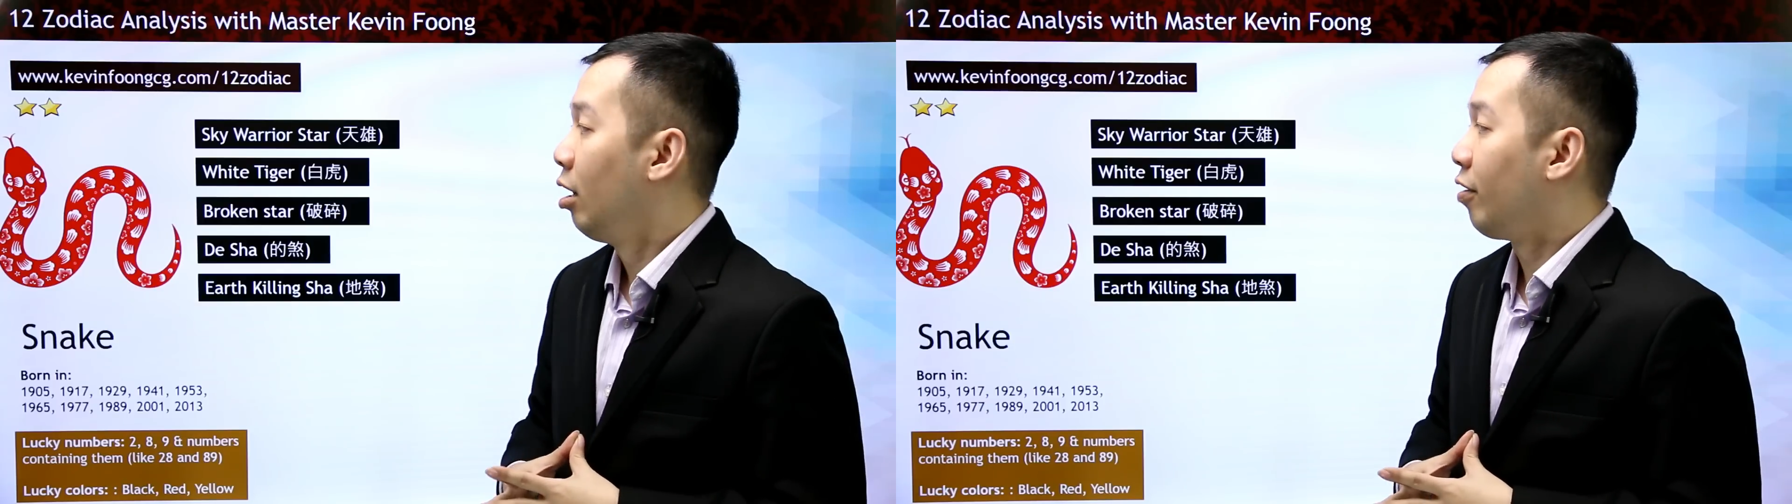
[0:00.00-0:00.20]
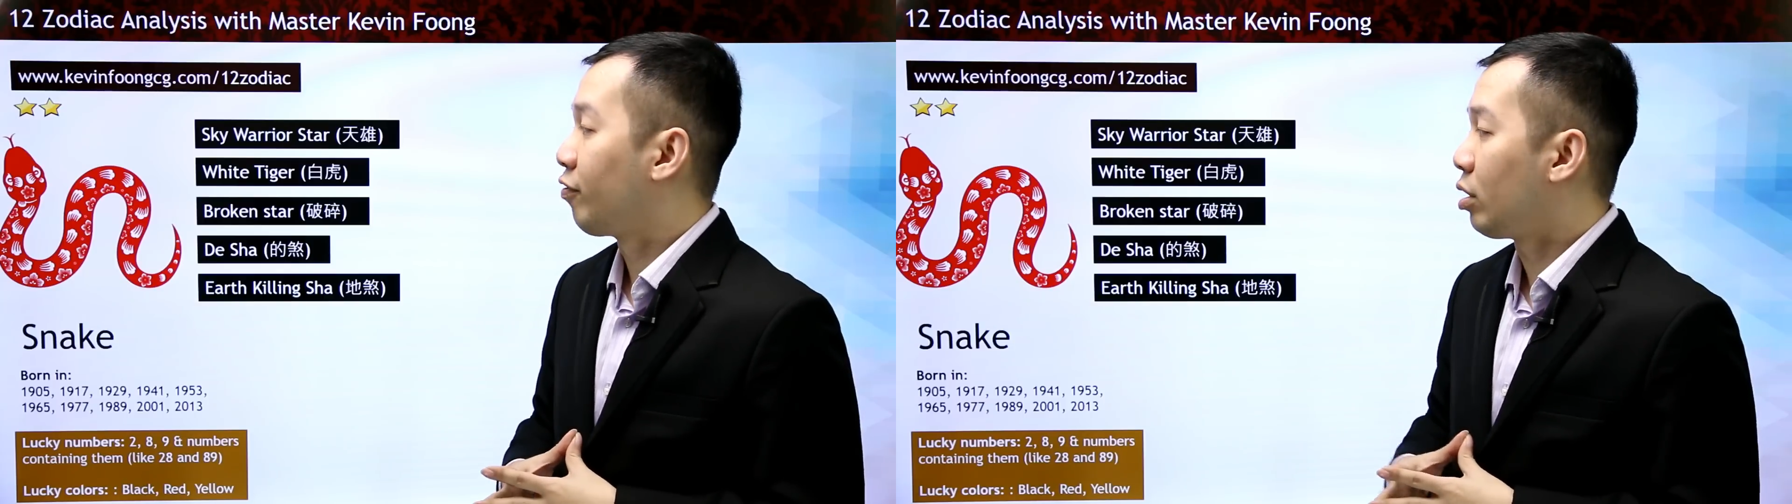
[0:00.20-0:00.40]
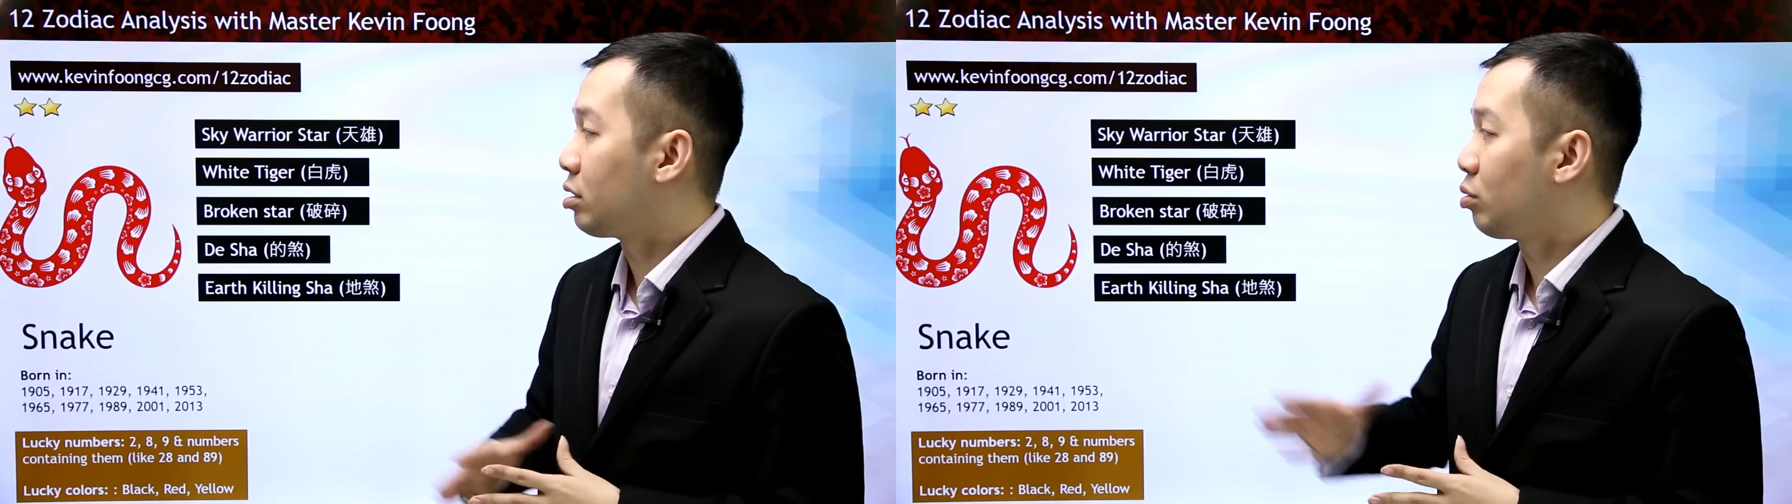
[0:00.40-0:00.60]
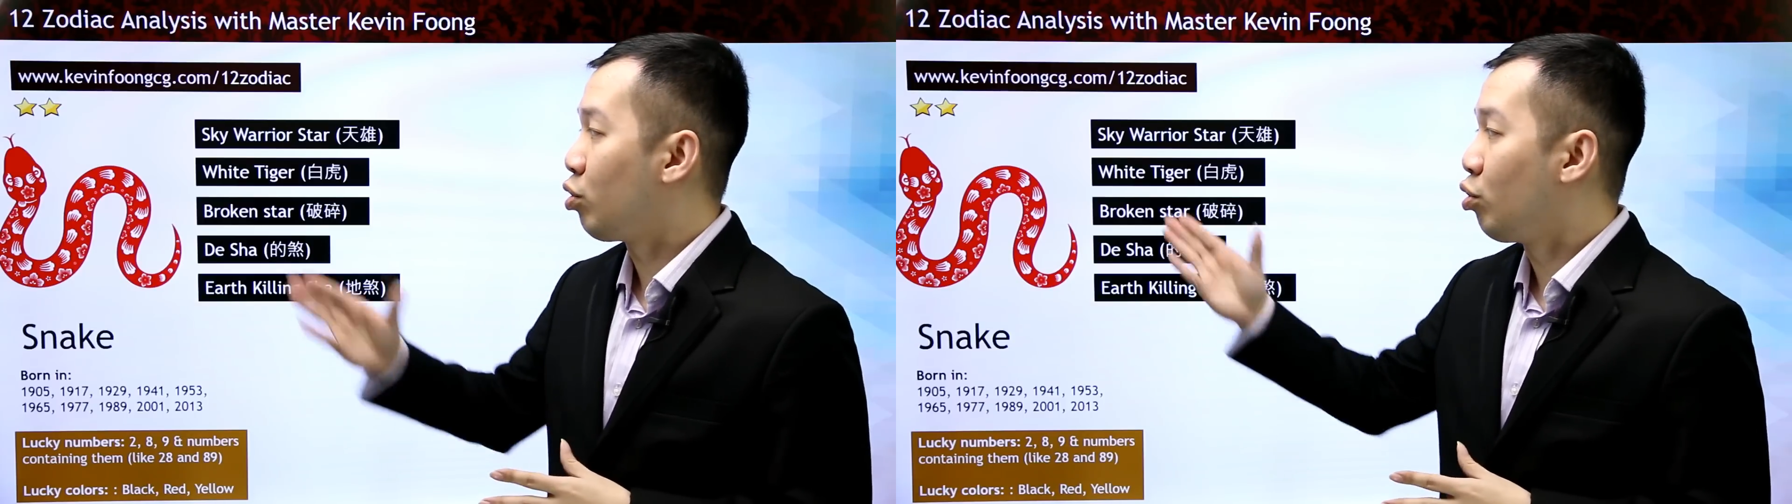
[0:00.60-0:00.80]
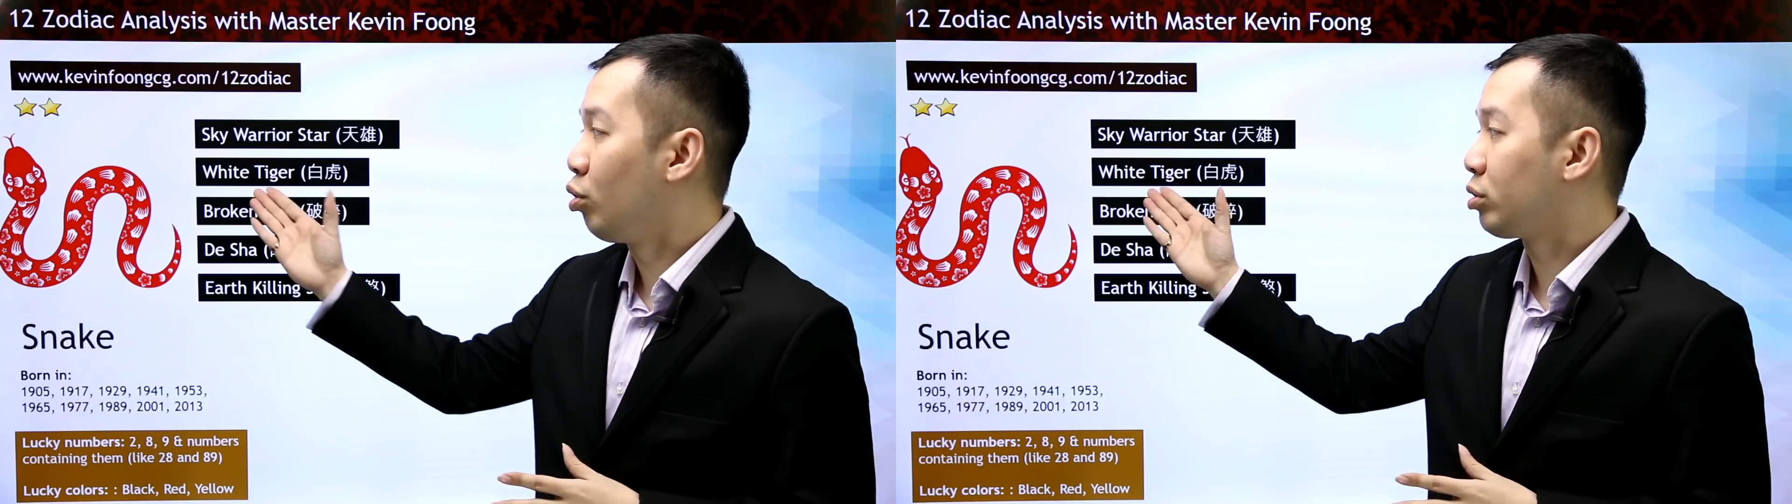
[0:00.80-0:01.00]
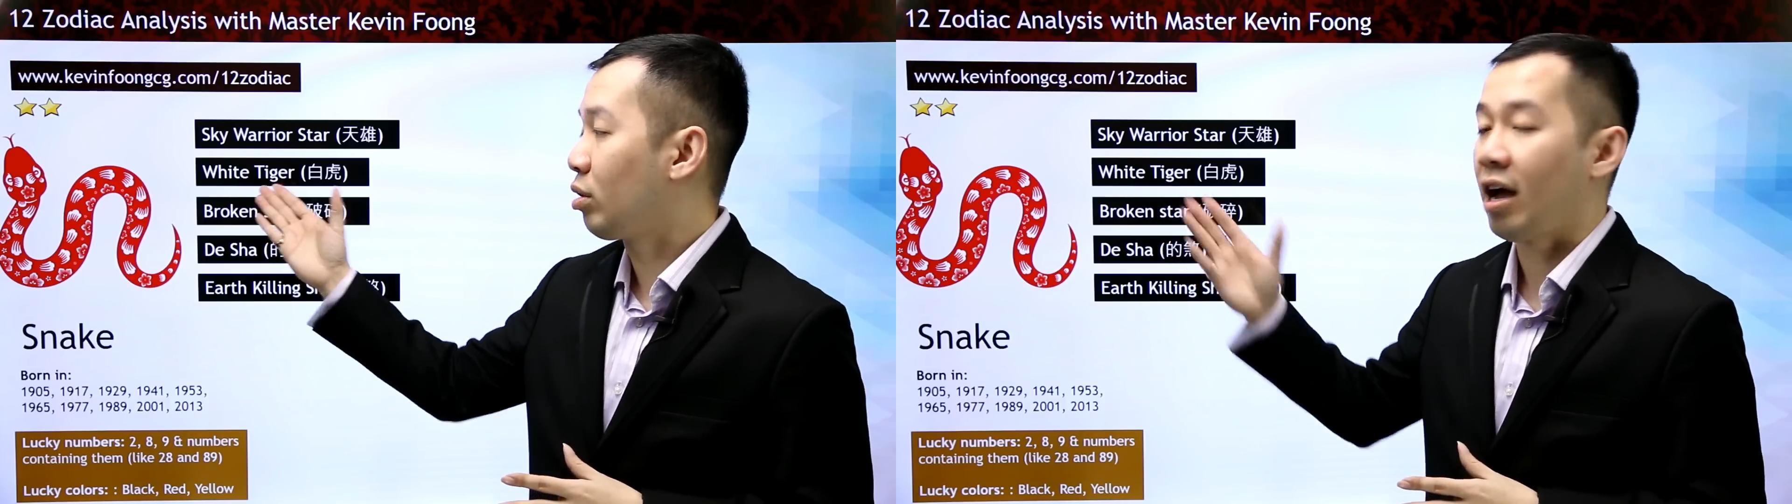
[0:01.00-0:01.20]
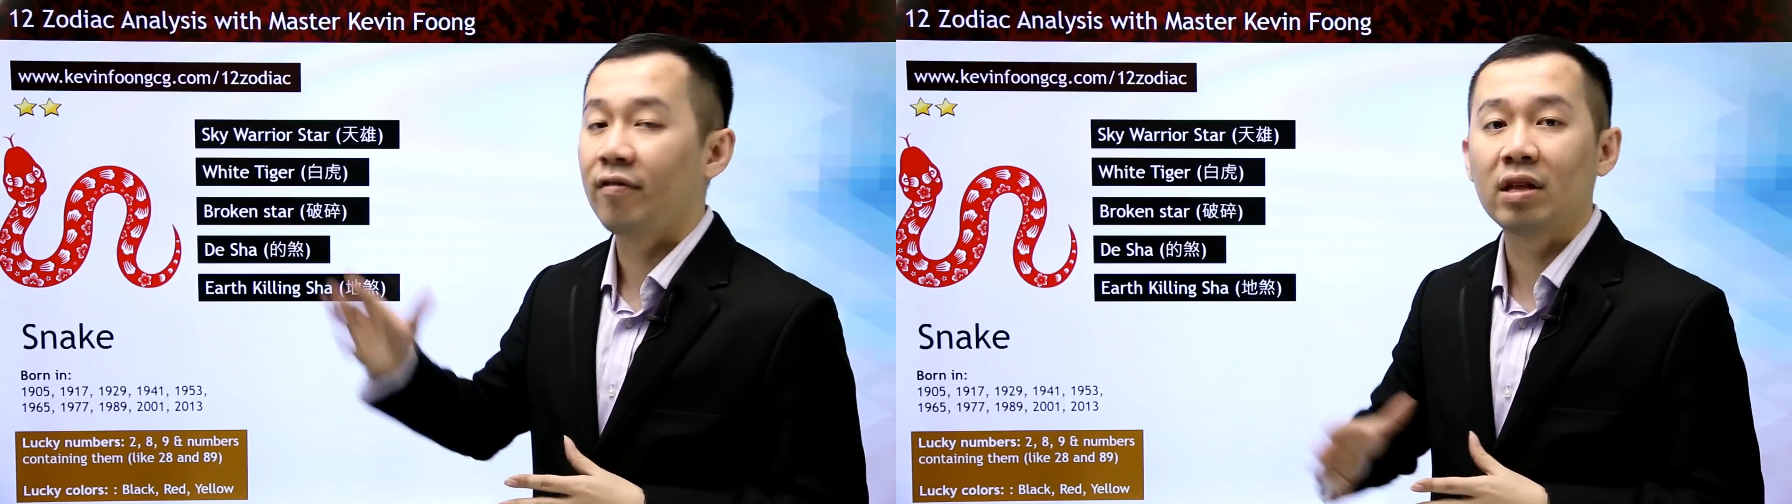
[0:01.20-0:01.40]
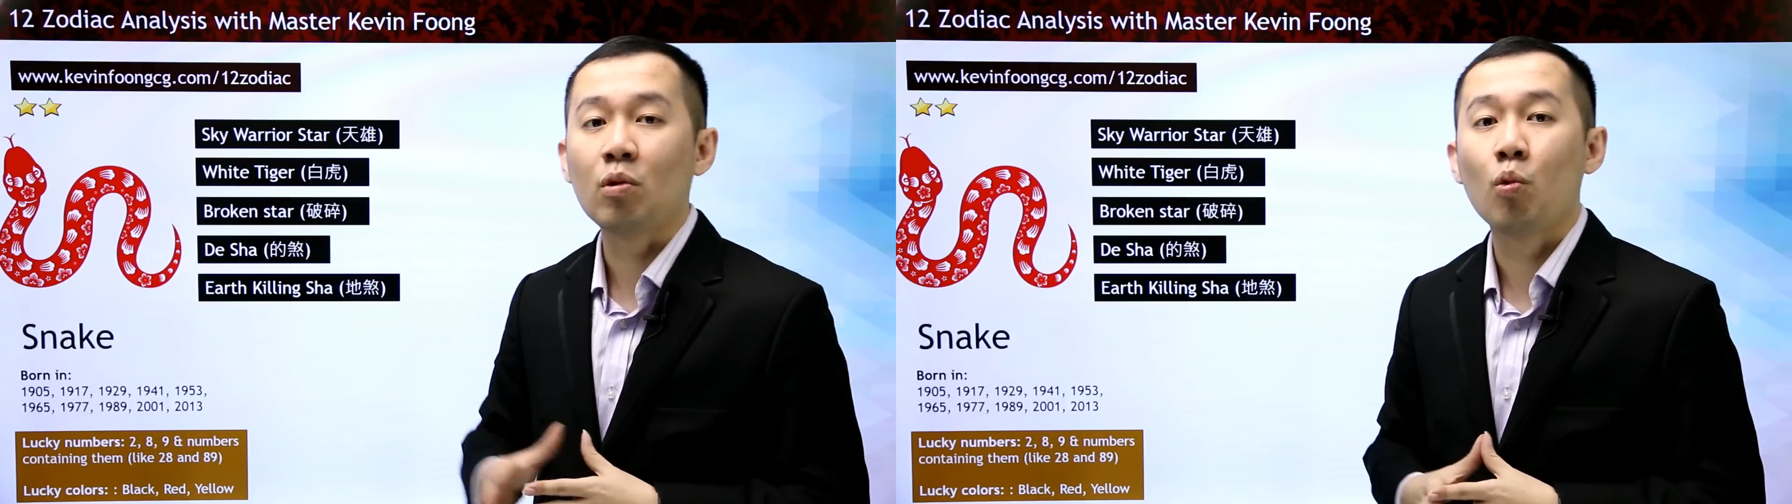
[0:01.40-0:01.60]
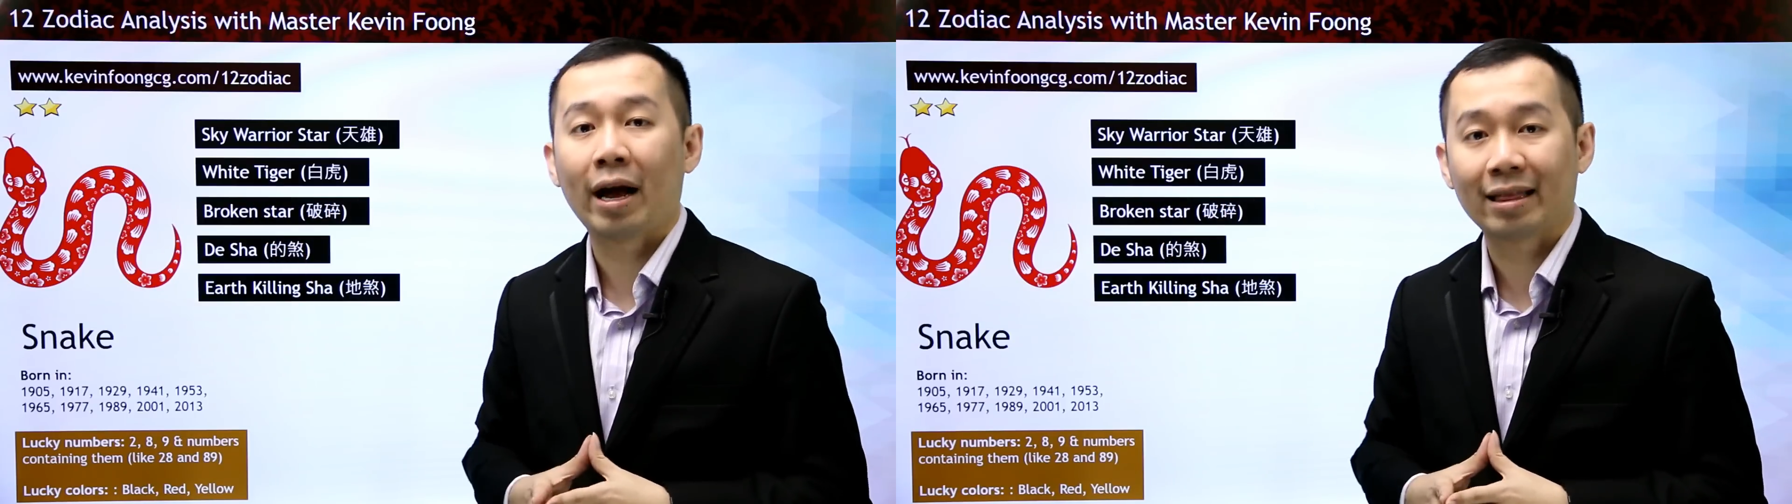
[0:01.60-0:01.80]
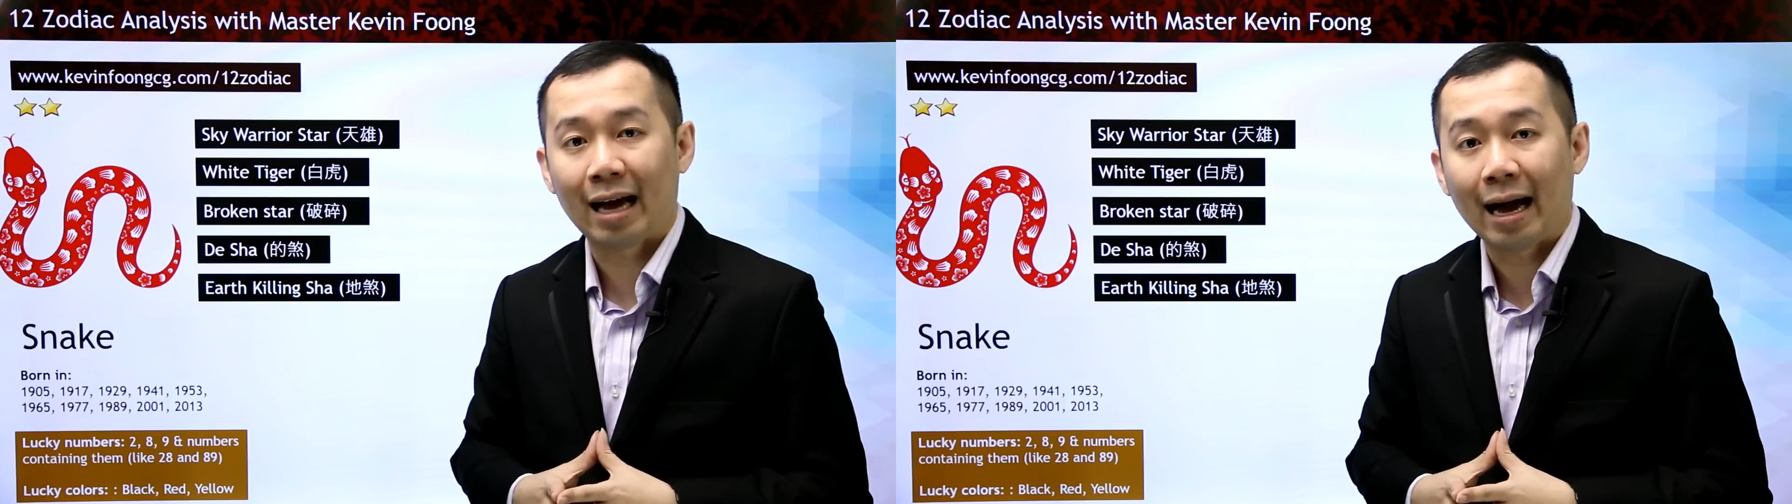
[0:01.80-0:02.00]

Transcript: Of course, we also have the White